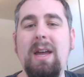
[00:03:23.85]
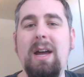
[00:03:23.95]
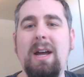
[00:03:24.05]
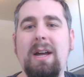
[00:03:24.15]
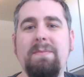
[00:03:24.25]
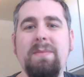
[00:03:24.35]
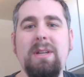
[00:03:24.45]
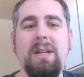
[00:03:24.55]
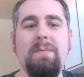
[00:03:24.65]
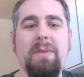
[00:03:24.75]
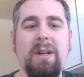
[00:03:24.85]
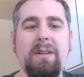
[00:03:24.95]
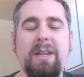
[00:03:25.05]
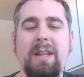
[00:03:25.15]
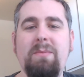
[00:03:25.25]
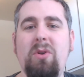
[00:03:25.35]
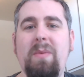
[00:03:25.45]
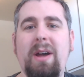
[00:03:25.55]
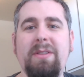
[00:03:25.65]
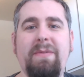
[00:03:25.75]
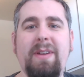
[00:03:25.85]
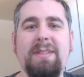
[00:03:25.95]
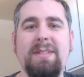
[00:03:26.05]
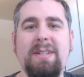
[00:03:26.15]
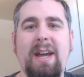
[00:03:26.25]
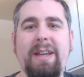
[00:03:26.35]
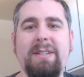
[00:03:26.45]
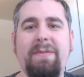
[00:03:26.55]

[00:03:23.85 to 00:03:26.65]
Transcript: Um, but getting mobile defense is nice.